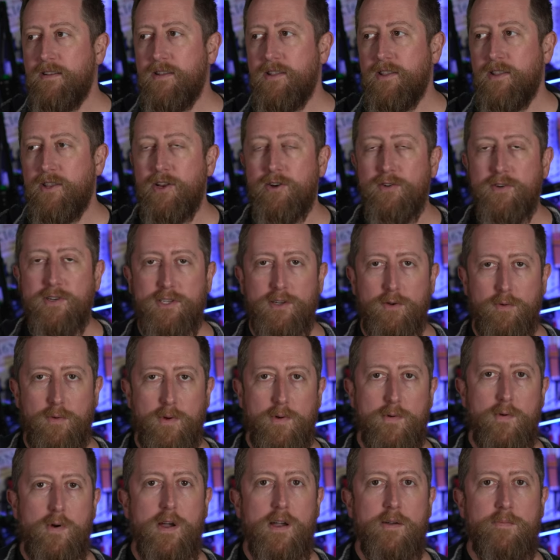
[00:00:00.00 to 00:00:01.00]
there is a
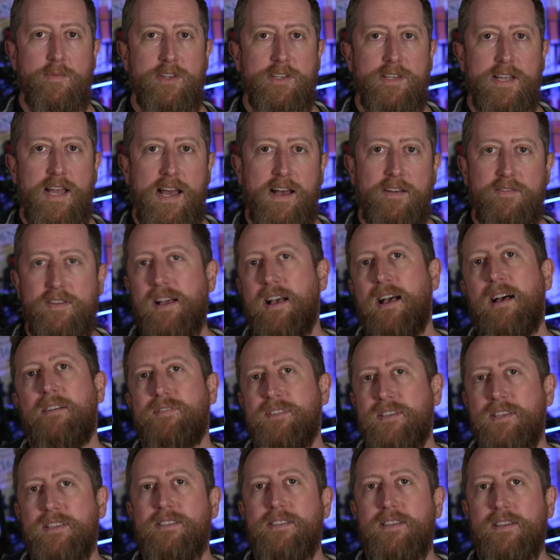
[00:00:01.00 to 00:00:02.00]
requirement to have
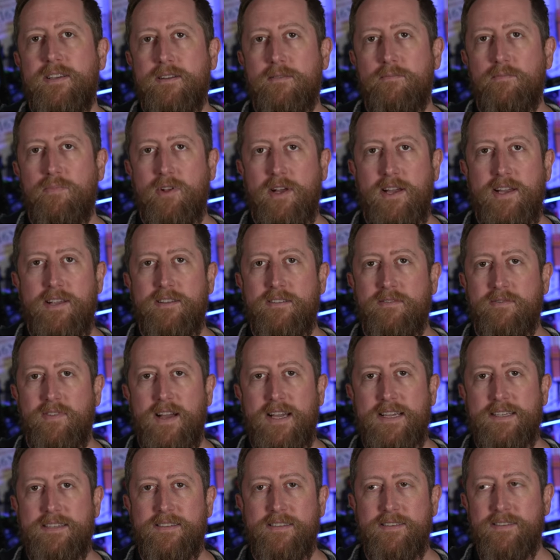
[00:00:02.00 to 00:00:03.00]
FCC compliant
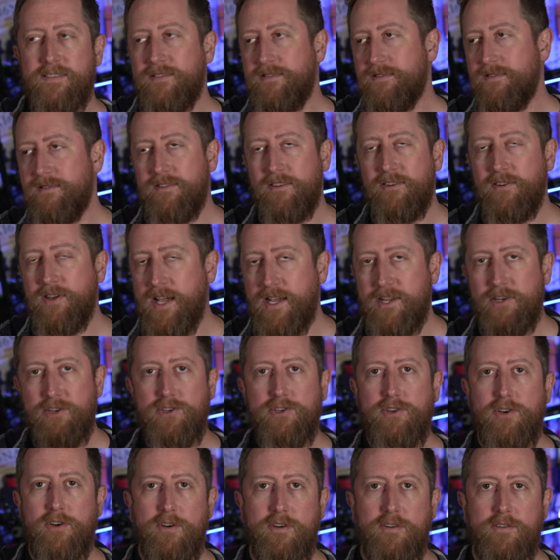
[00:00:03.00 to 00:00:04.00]
devices. Okay,
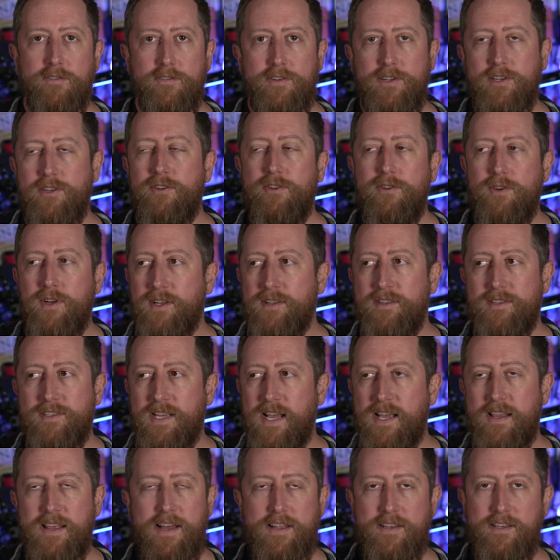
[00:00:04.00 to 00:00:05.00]
sure. You can
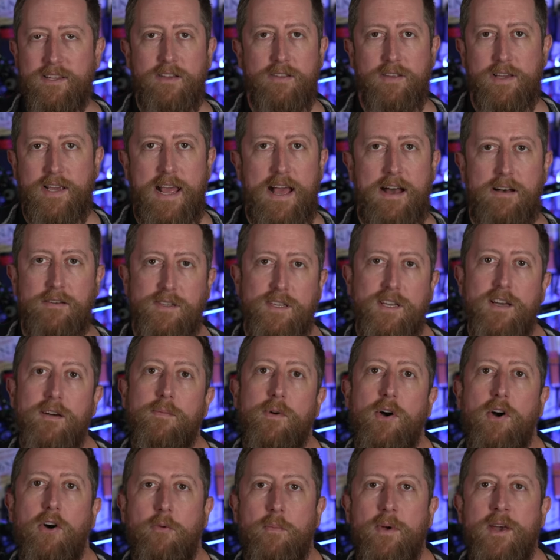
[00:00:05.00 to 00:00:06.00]
say that until the cows
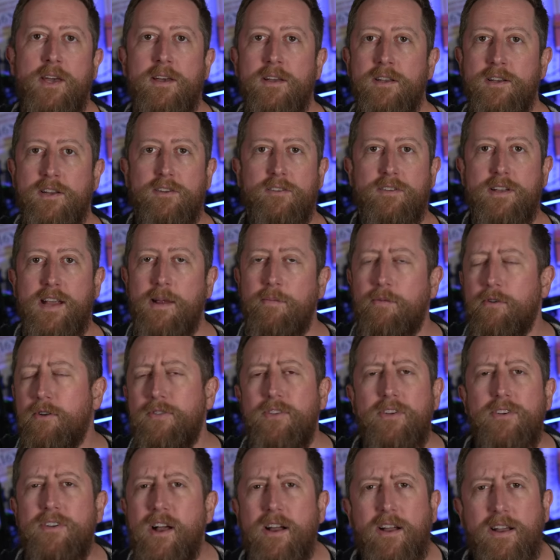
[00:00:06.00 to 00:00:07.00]
come home to your neighbor
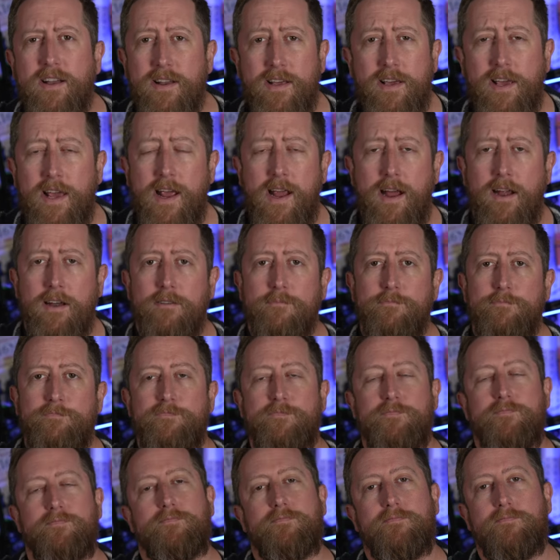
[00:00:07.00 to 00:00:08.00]
and they're not going to care.
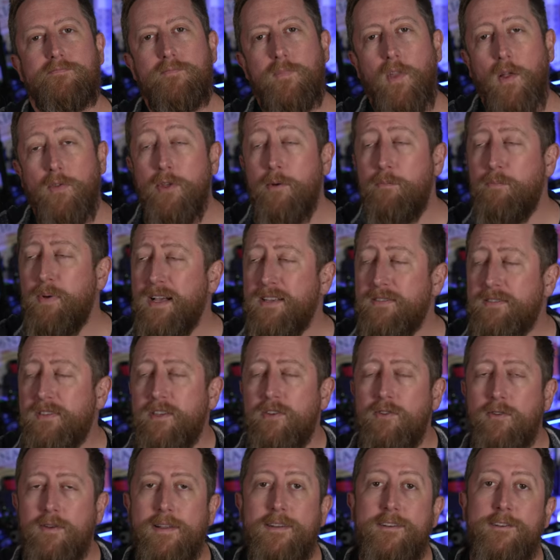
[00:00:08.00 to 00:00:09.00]
The best
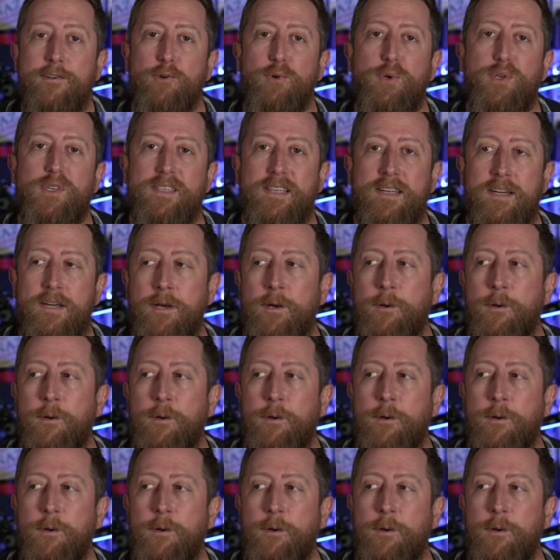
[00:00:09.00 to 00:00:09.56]
thing you can do is